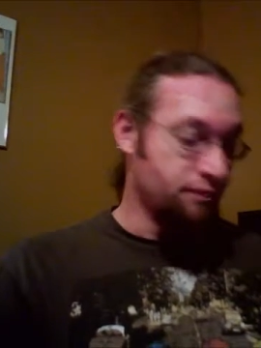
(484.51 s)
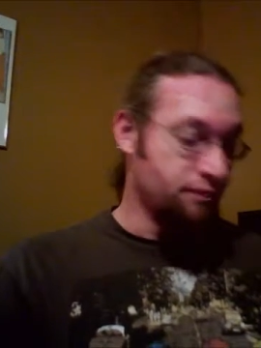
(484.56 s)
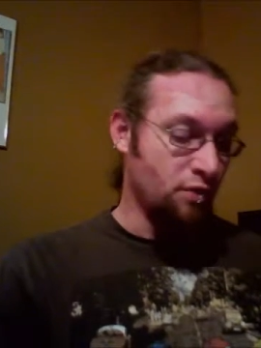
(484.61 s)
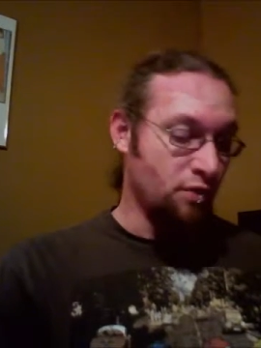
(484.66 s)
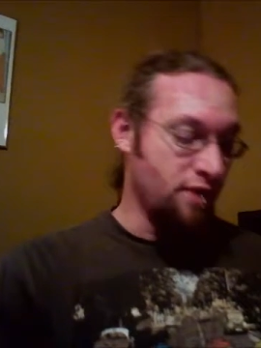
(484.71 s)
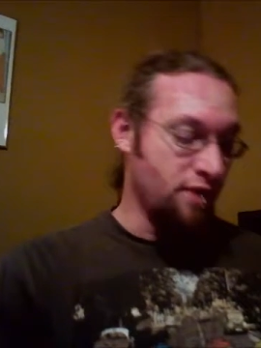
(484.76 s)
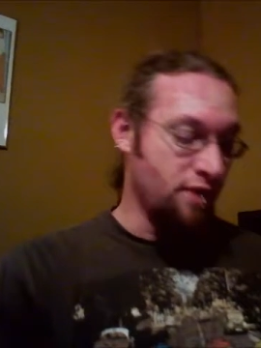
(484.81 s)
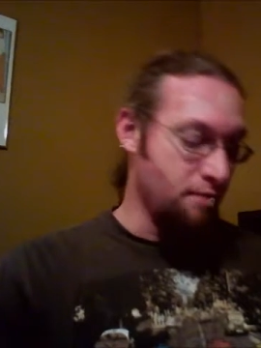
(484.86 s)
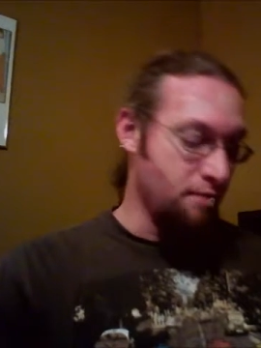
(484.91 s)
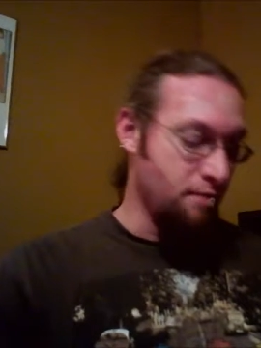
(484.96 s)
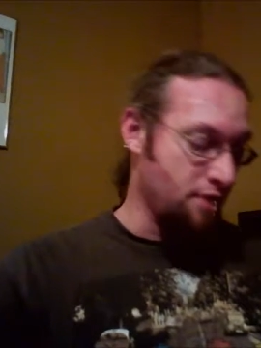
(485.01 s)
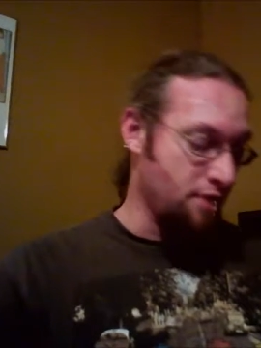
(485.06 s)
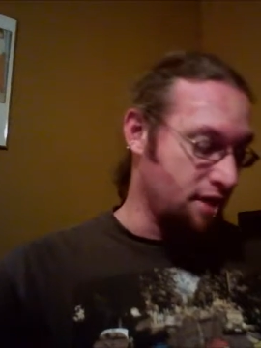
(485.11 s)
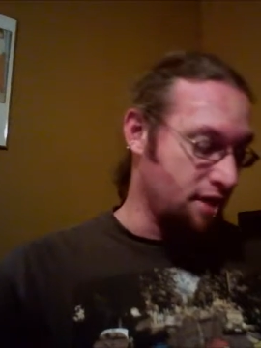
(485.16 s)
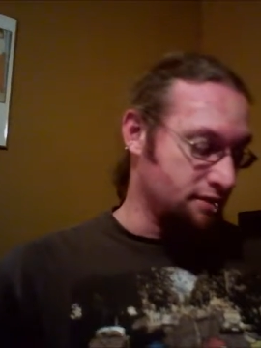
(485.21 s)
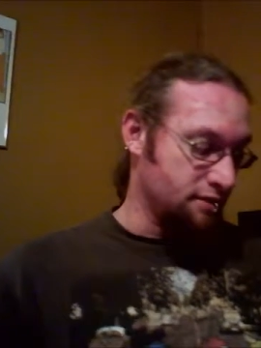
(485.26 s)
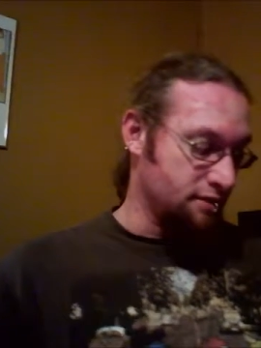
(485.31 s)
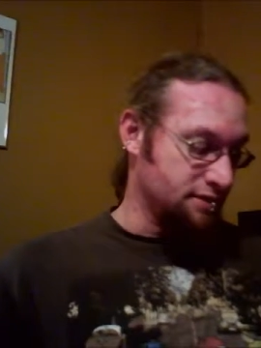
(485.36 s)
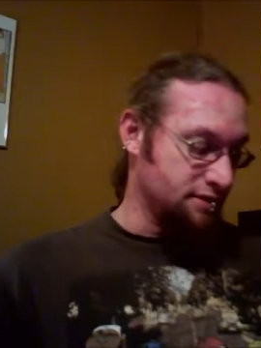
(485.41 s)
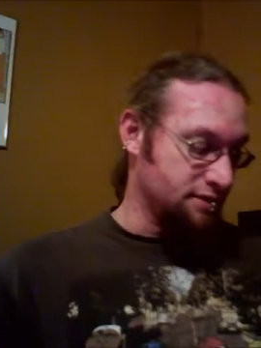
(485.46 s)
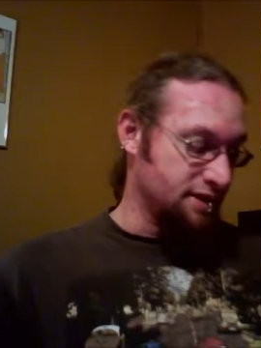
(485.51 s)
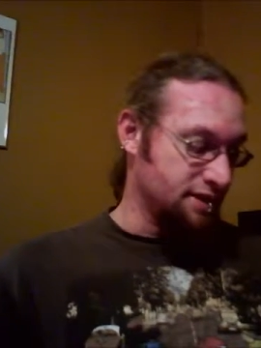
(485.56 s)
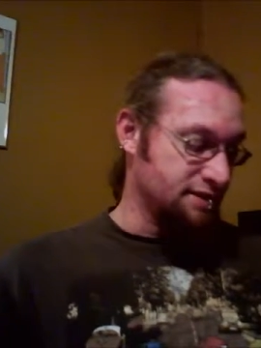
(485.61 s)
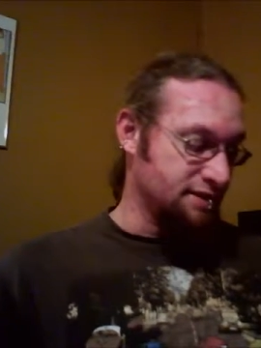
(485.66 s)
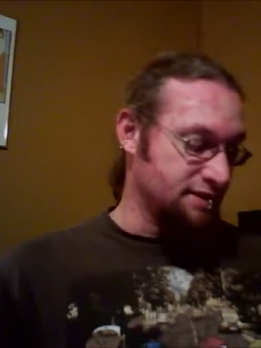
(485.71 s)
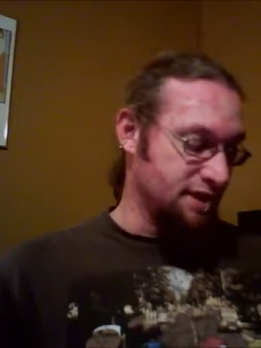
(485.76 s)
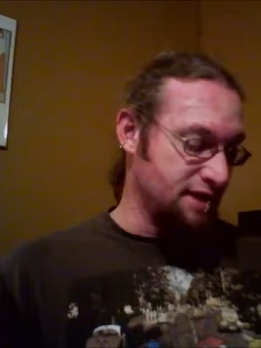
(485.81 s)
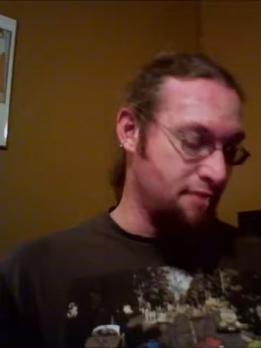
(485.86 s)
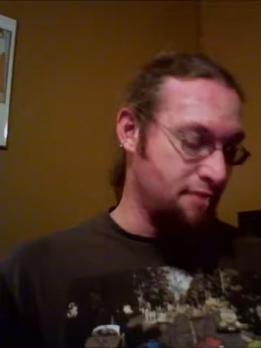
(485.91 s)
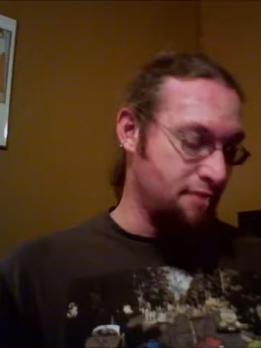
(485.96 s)
when they brought Sin
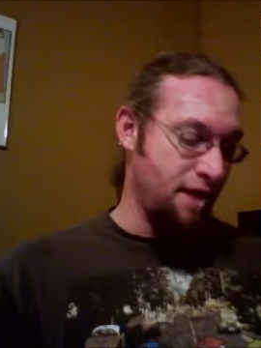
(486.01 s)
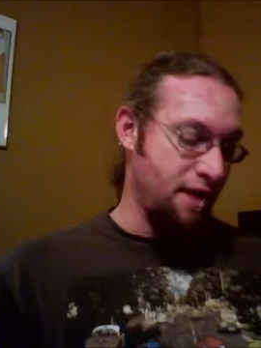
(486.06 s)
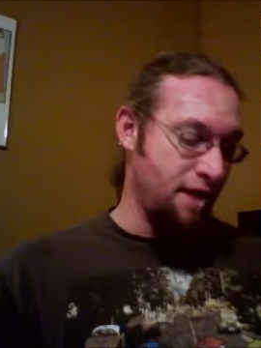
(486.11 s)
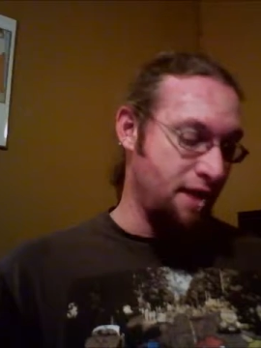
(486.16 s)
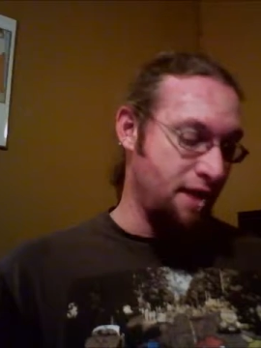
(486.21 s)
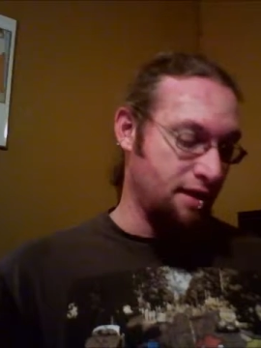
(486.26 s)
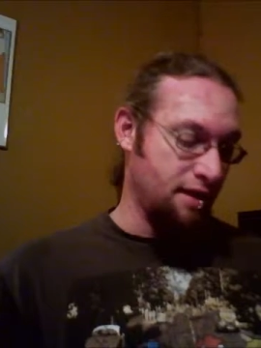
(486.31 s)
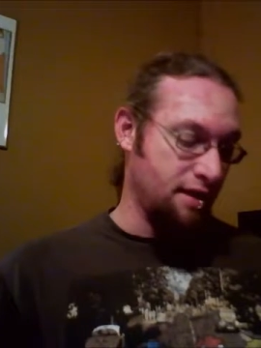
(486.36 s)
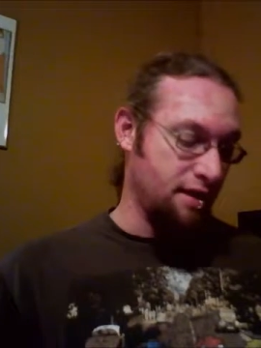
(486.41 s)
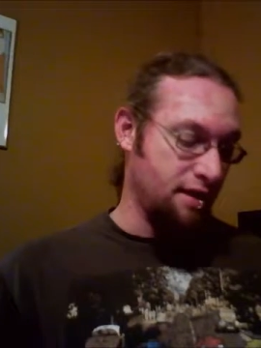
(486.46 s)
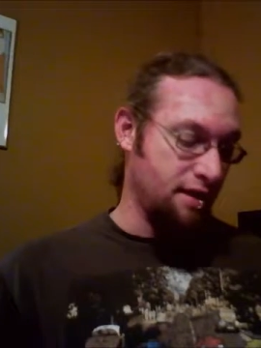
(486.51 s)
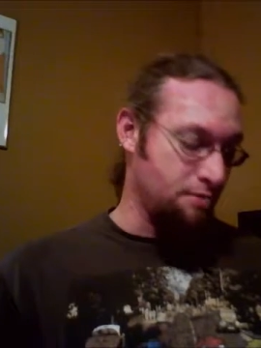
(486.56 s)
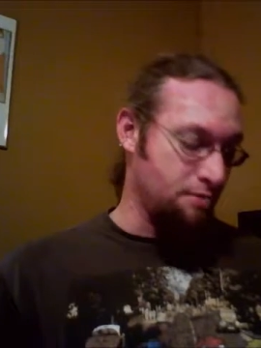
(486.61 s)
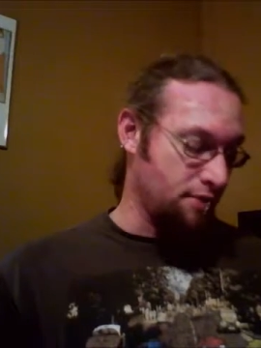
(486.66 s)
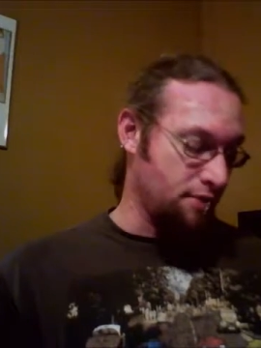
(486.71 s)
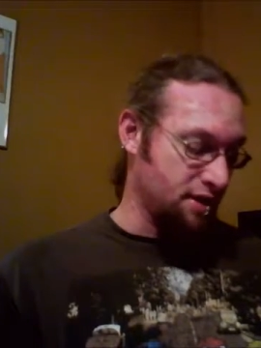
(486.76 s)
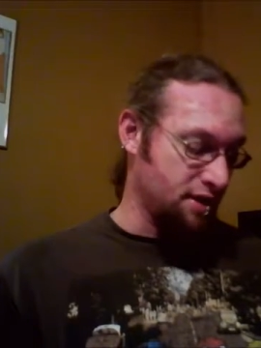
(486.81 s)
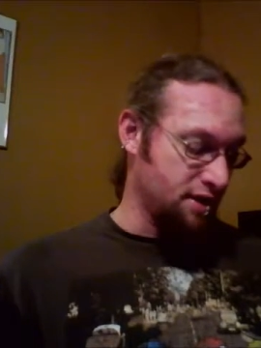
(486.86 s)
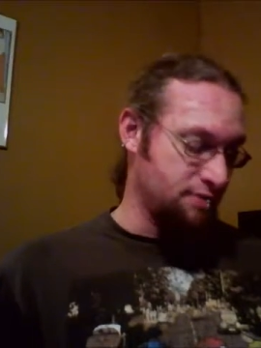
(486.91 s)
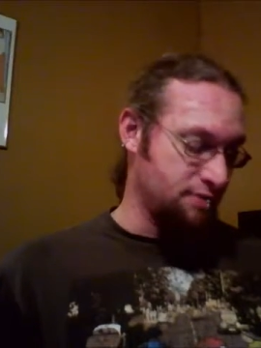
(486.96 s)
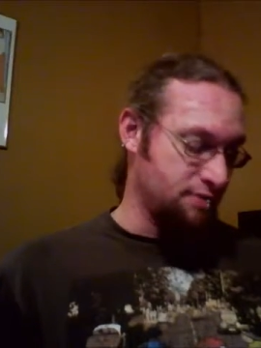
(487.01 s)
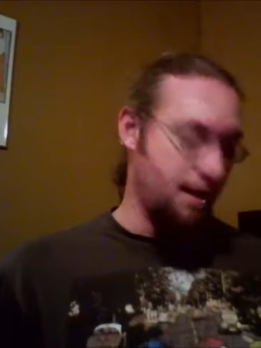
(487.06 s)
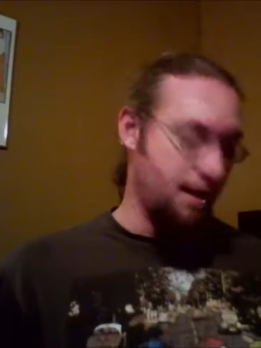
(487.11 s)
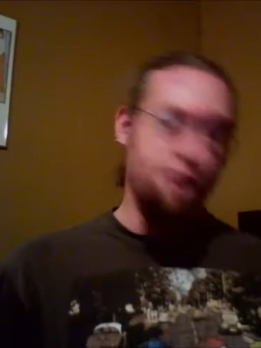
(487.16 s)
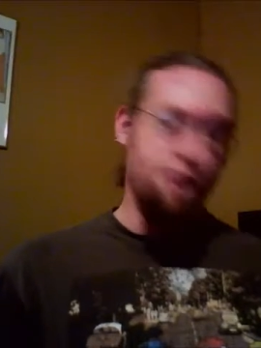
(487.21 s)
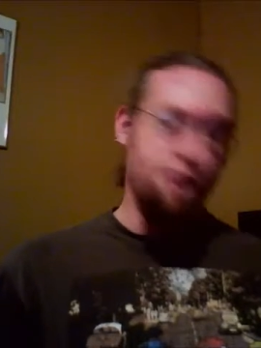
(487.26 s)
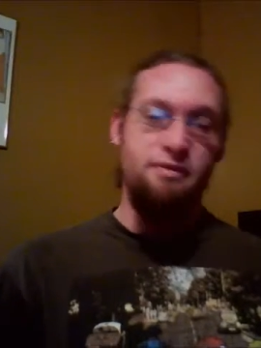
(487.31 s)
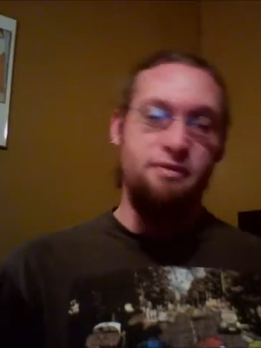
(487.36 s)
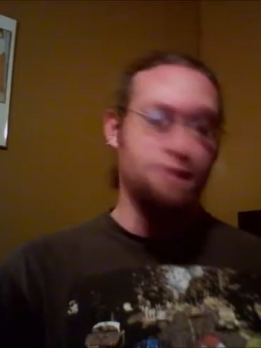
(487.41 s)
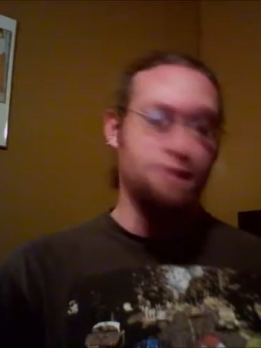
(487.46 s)
City back, it brings
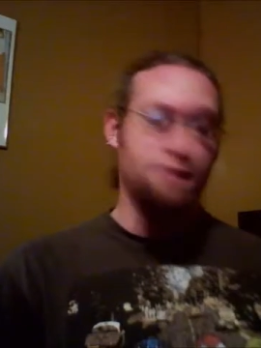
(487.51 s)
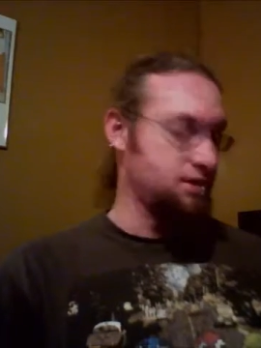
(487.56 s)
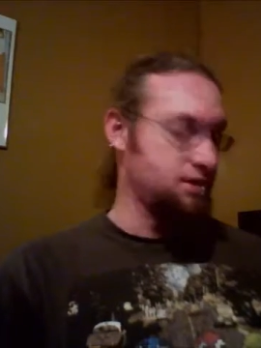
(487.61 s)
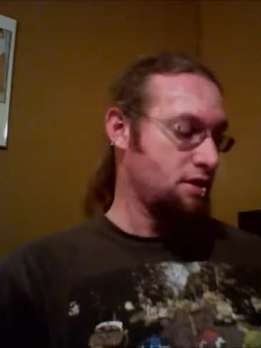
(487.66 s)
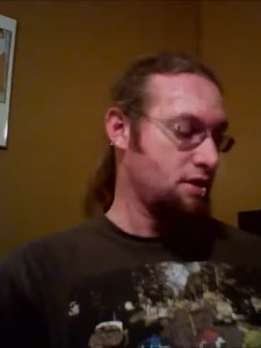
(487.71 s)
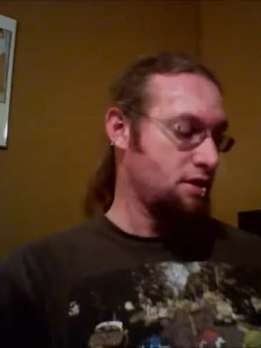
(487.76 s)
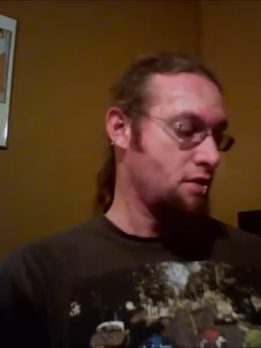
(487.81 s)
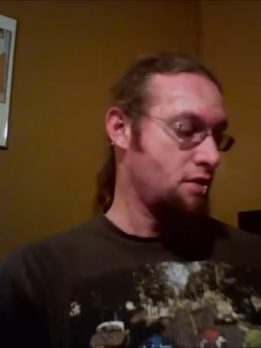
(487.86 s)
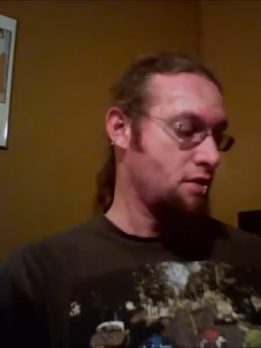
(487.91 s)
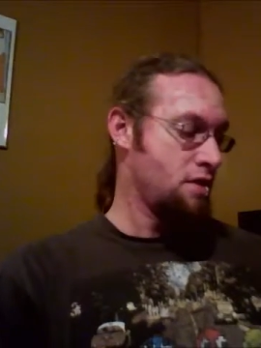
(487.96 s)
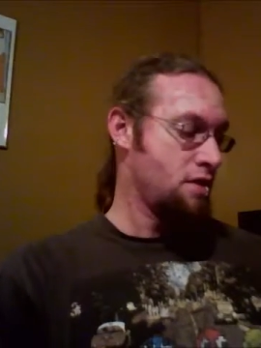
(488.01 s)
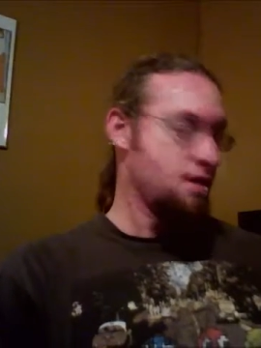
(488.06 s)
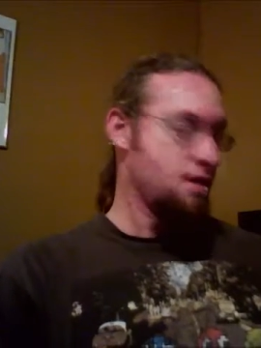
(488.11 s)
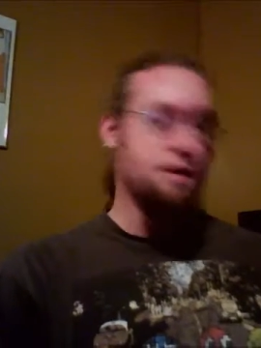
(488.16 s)
back Mephisto